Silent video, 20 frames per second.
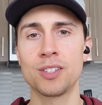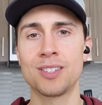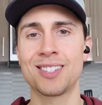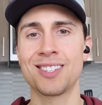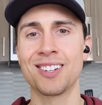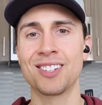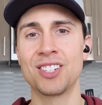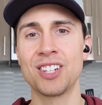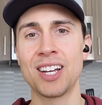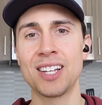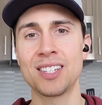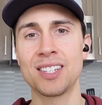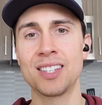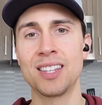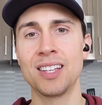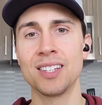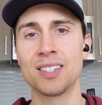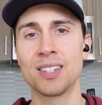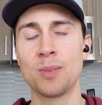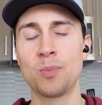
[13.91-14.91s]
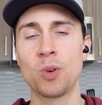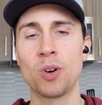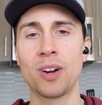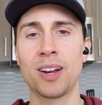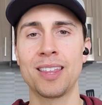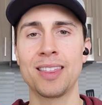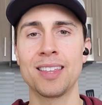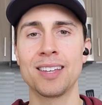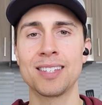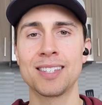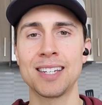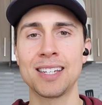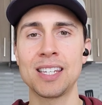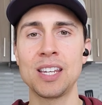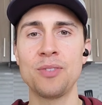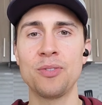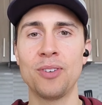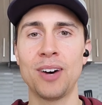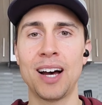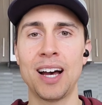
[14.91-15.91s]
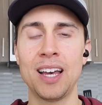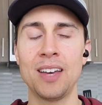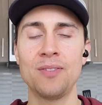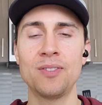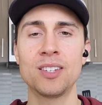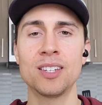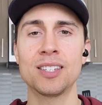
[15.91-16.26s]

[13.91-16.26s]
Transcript: suggests that somewhere in the 65